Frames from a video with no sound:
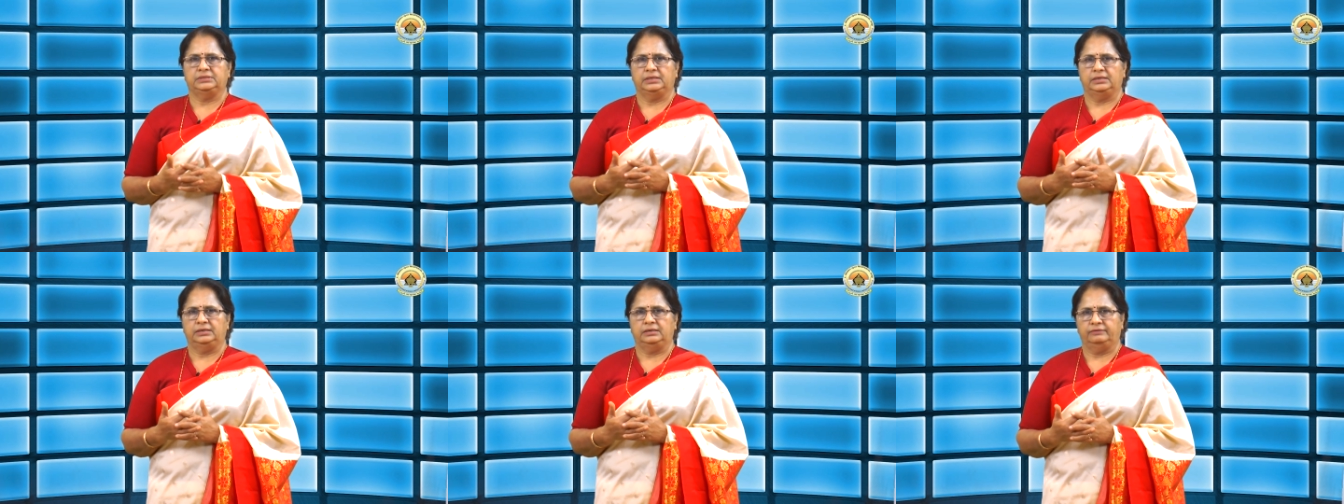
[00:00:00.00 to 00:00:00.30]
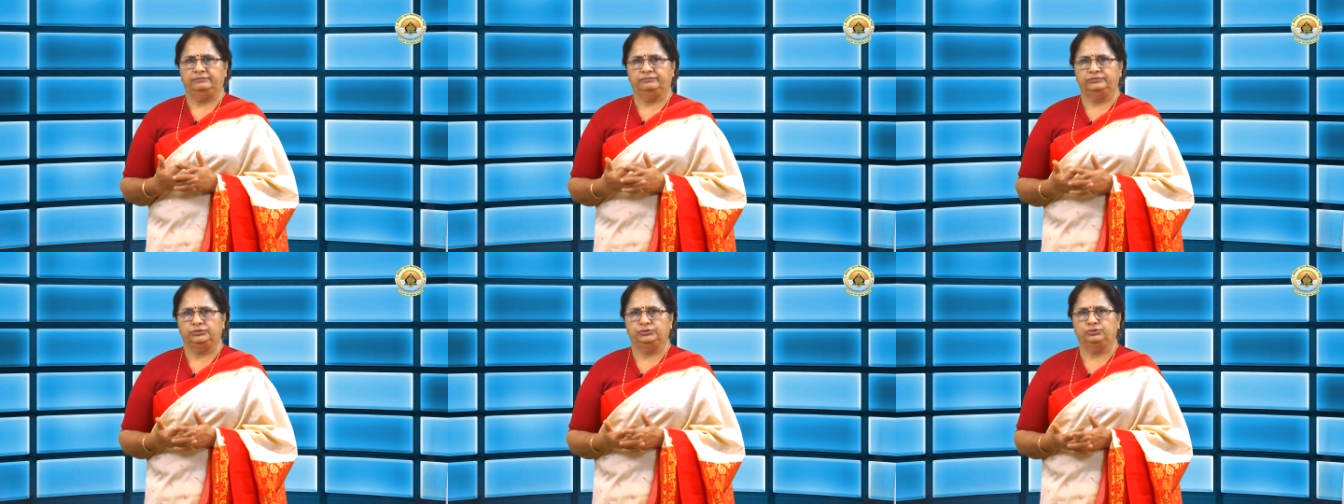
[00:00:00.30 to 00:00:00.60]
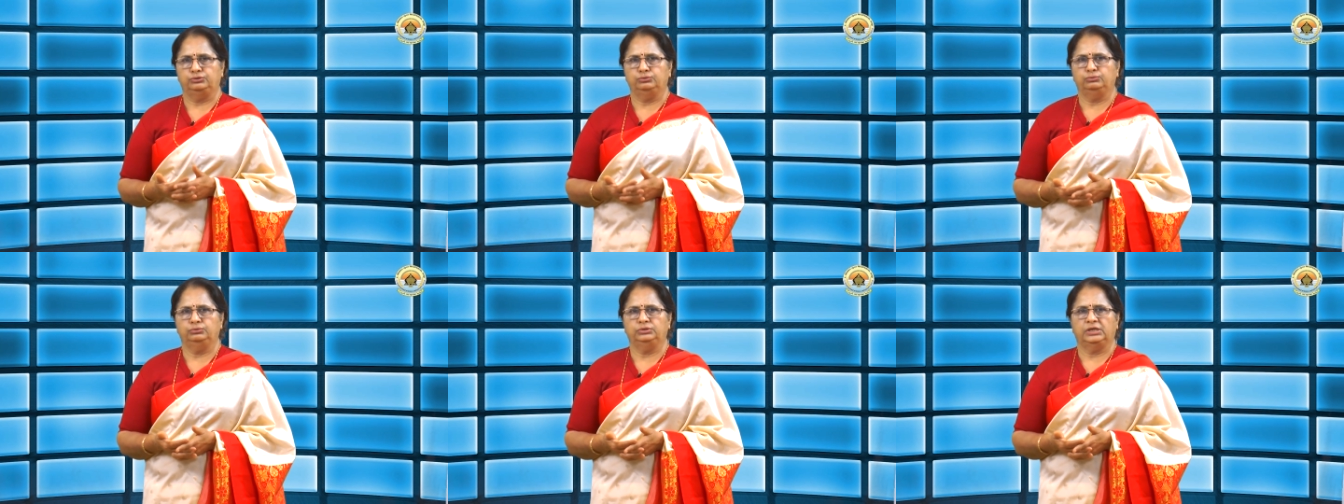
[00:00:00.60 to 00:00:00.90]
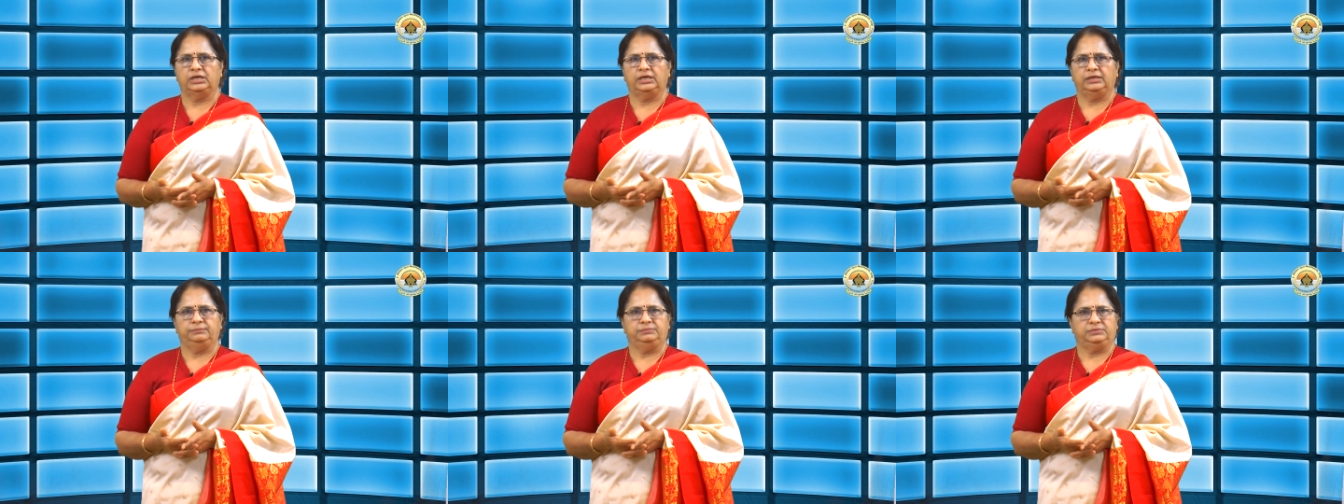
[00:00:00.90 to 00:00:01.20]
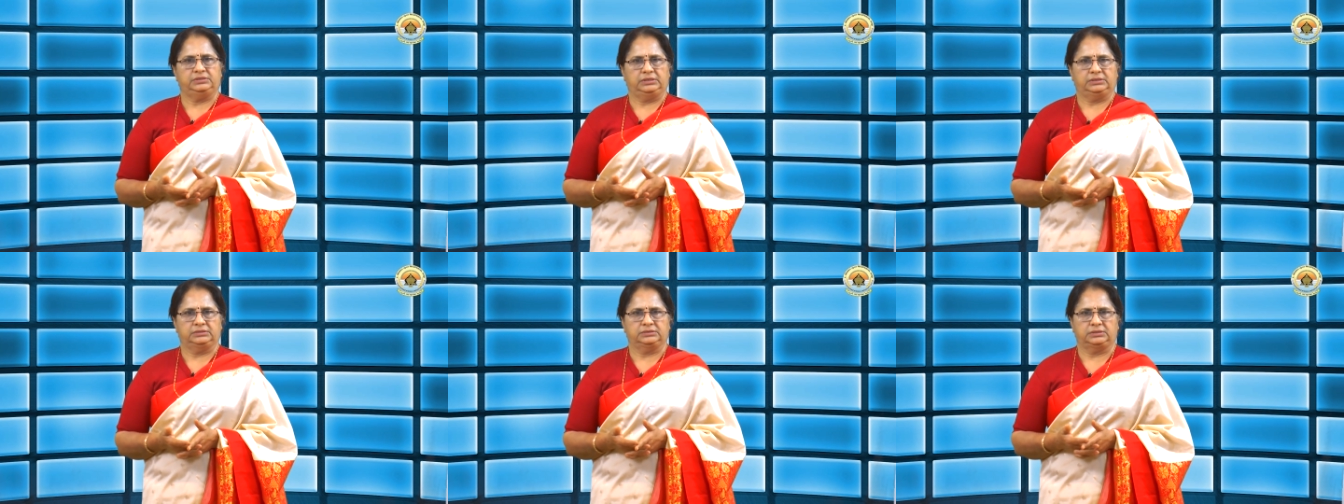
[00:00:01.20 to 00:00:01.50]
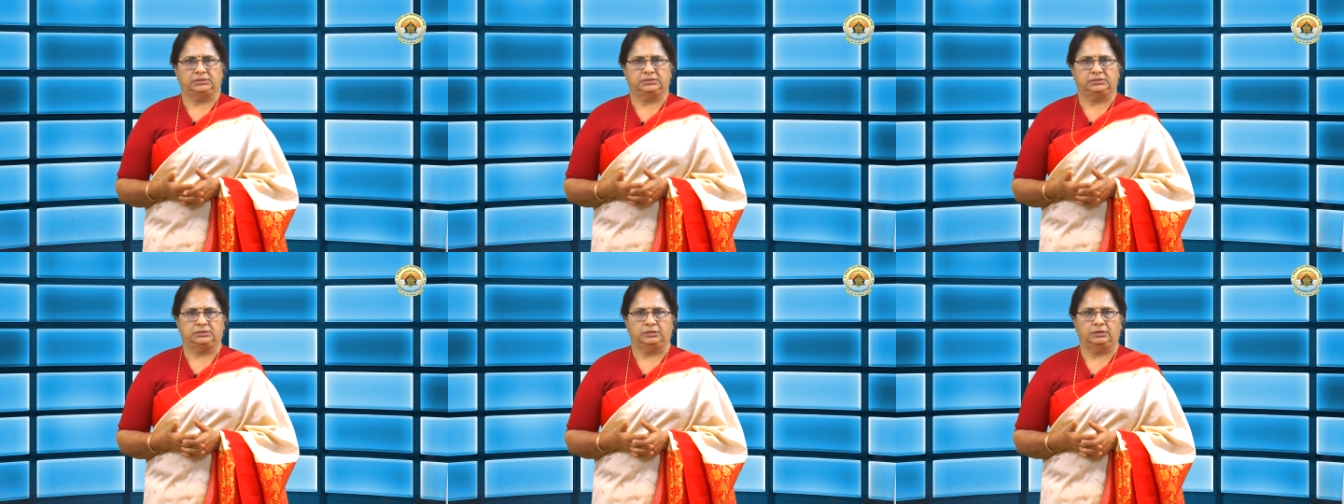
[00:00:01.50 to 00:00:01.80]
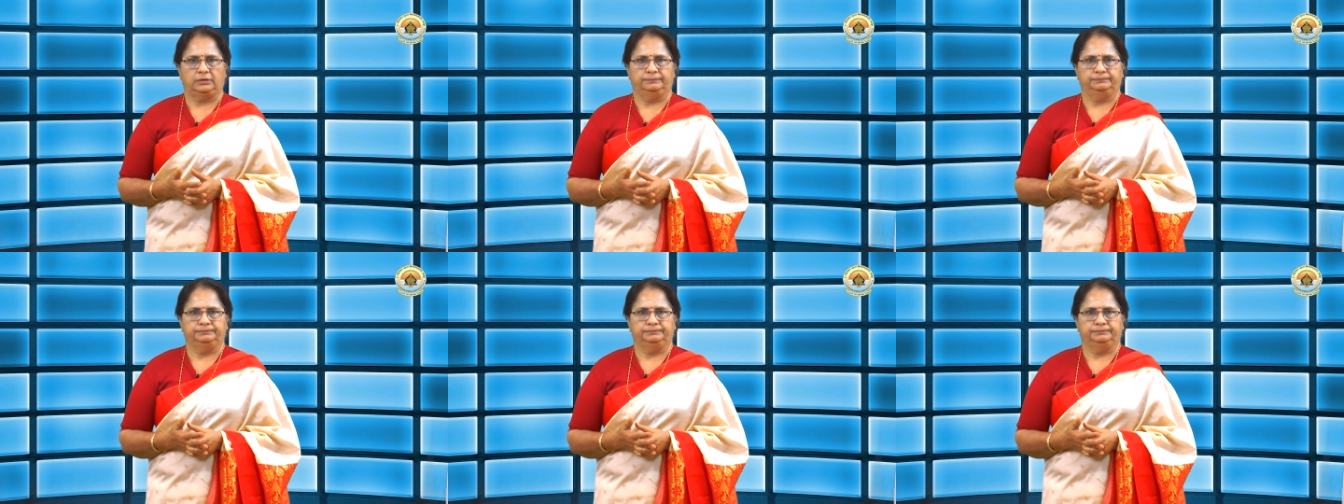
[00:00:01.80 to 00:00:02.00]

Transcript: then after 2 times, etc.